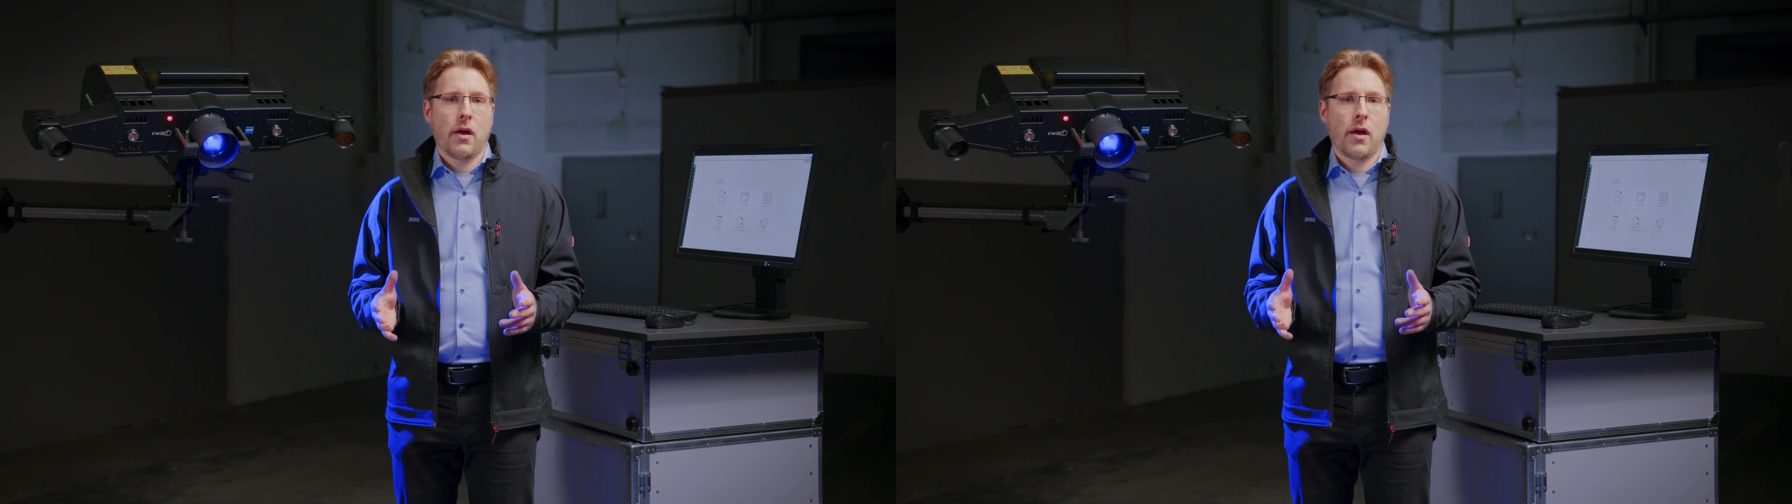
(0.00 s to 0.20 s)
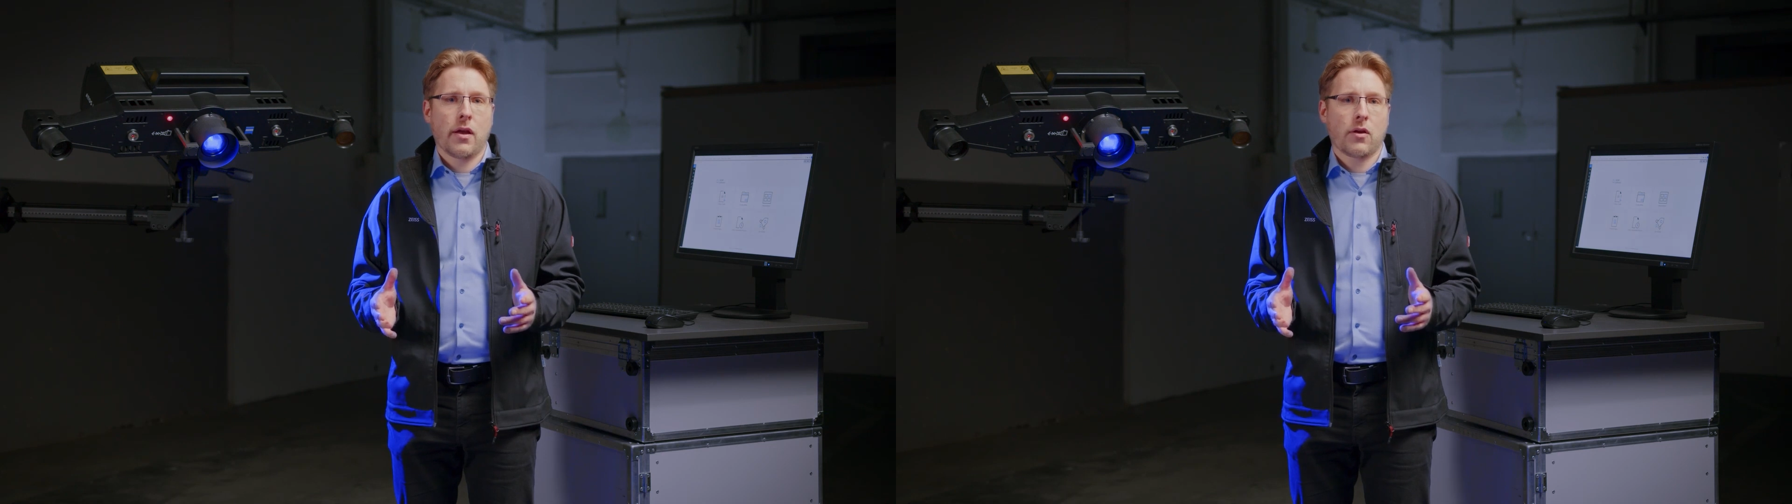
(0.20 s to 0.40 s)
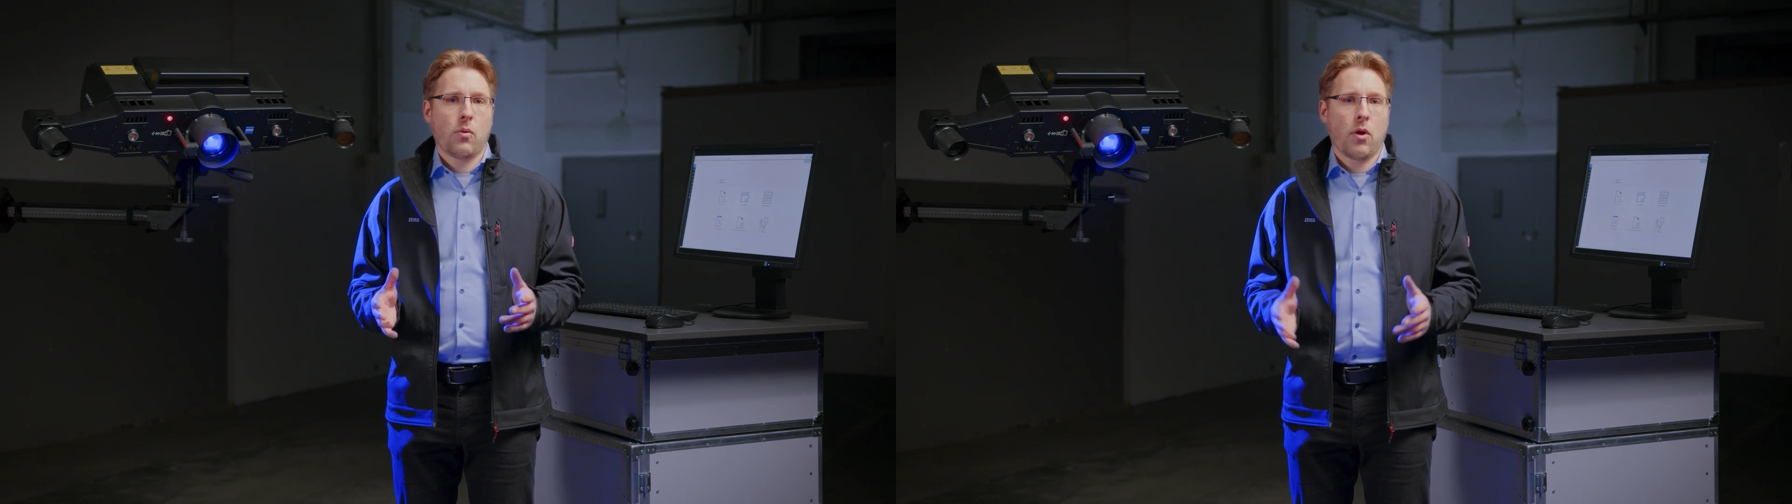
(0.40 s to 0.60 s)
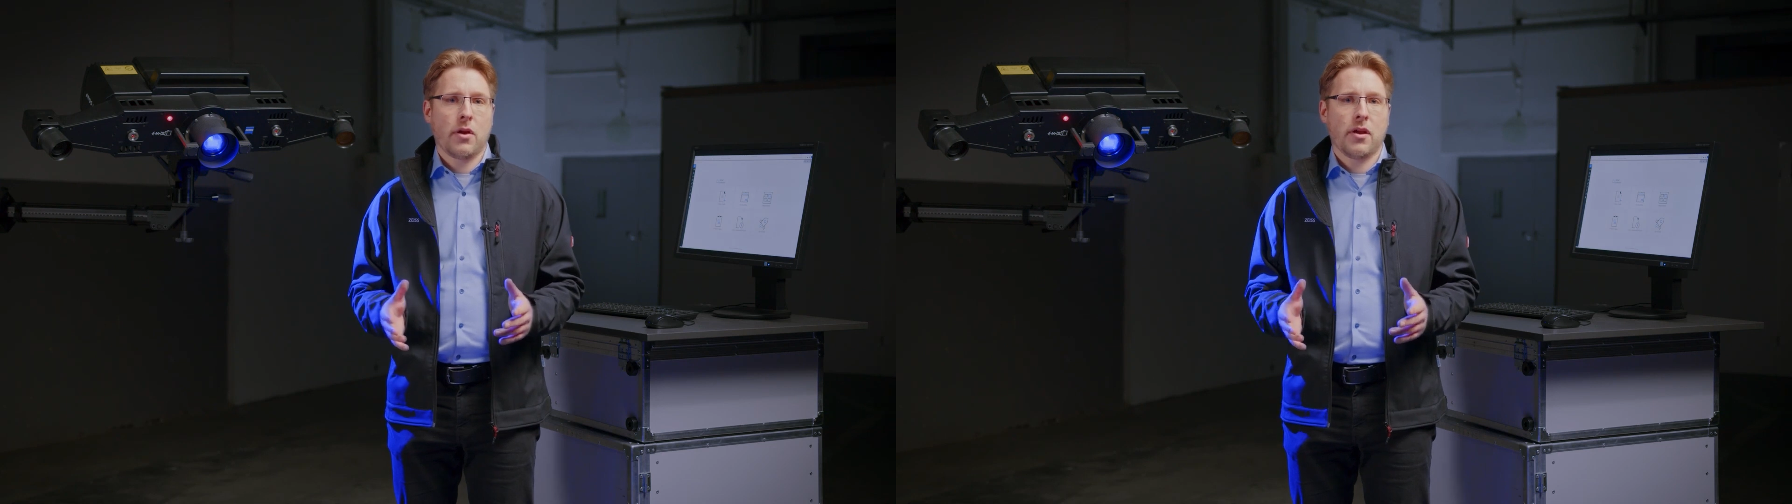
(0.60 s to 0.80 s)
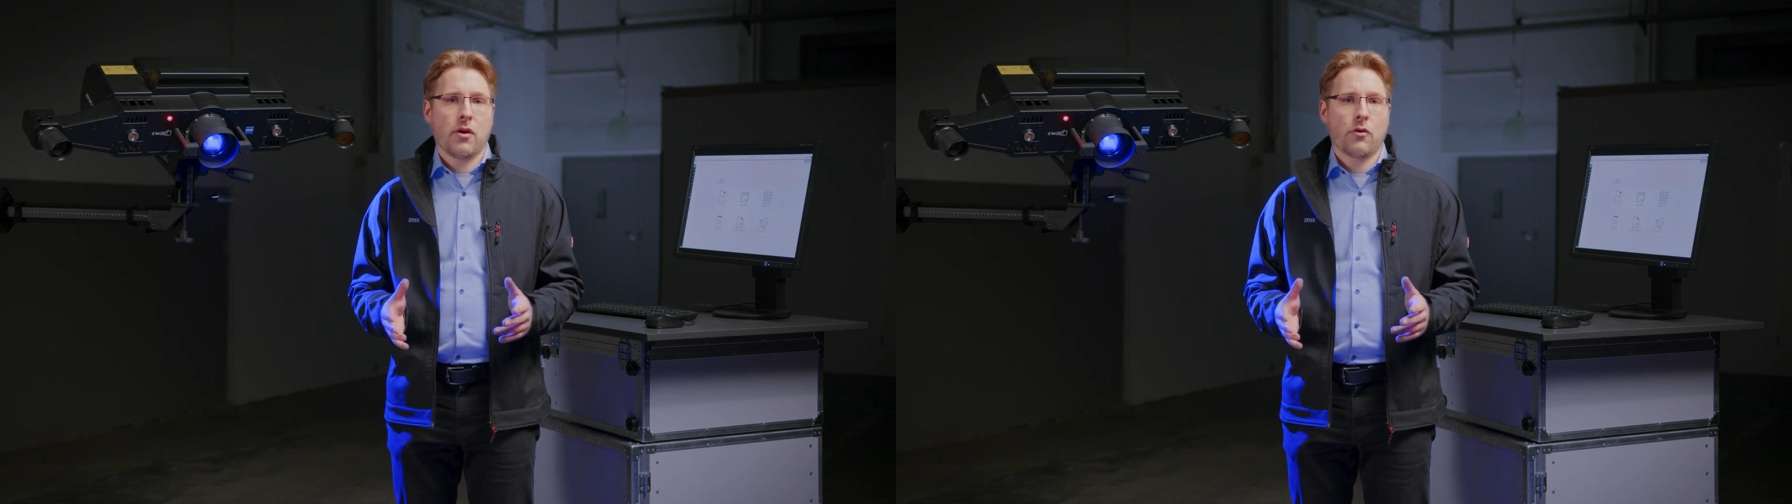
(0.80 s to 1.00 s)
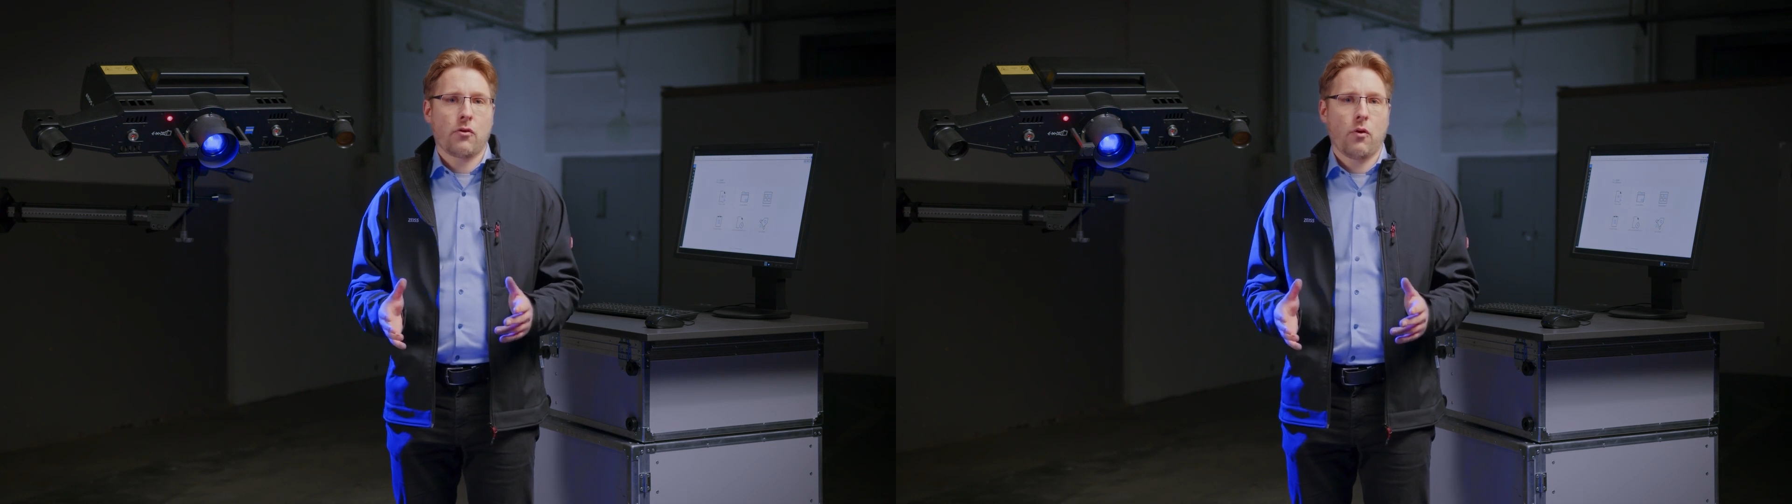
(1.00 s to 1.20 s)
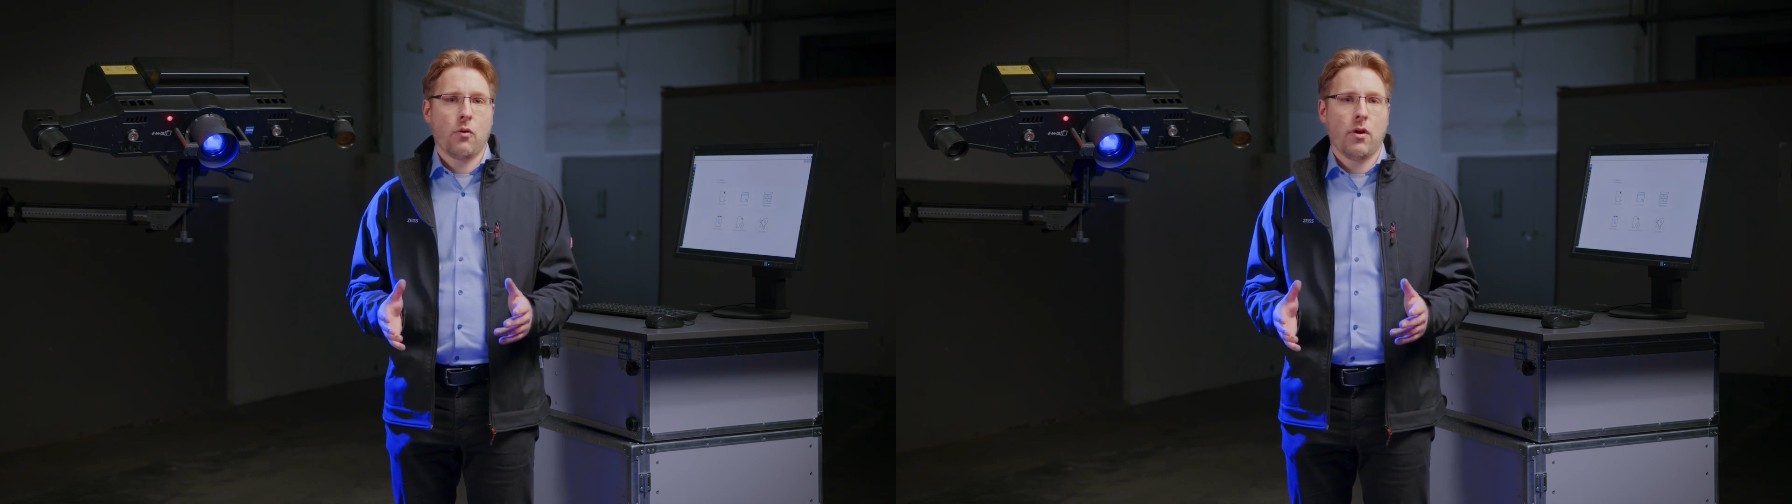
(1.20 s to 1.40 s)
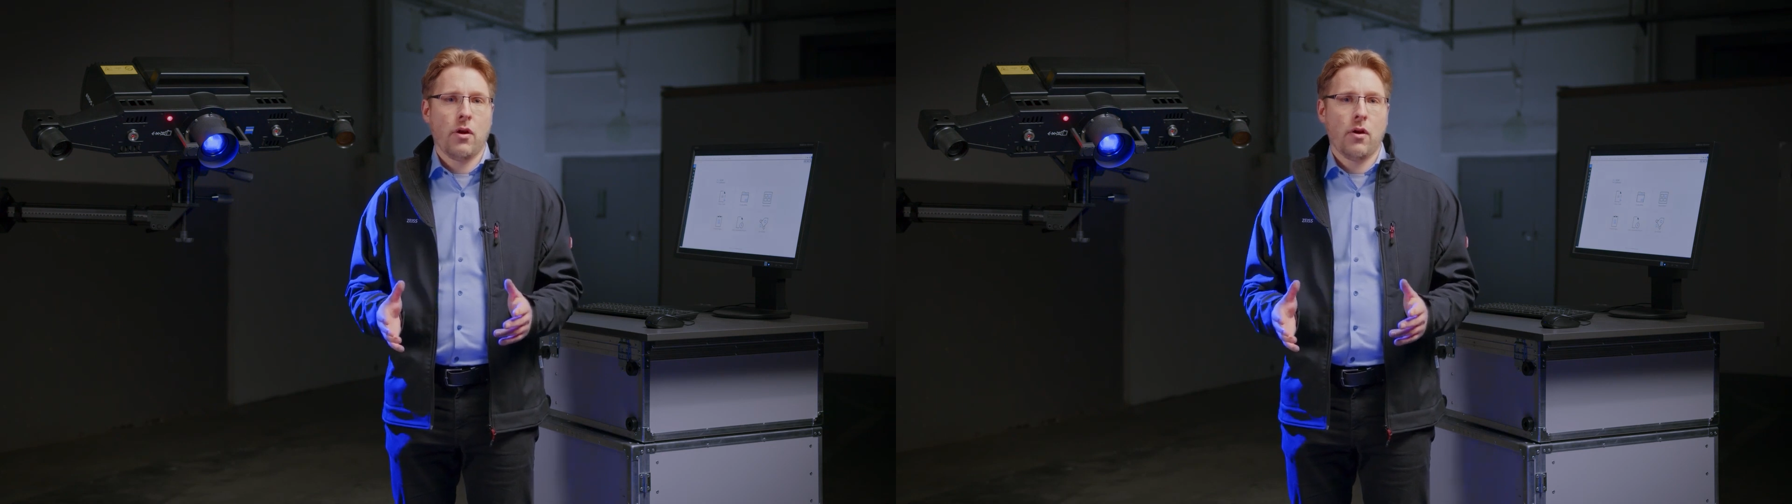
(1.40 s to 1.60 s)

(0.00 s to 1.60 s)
and quality control